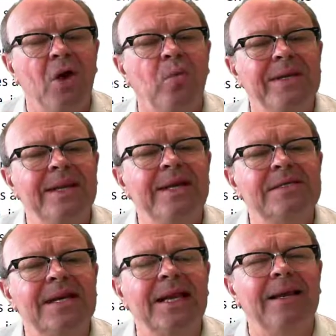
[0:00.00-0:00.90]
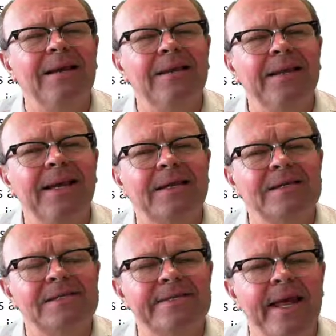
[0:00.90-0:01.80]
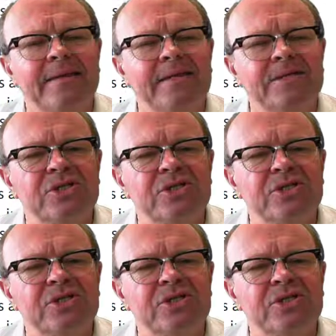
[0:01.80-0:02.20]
we need to clearly understand the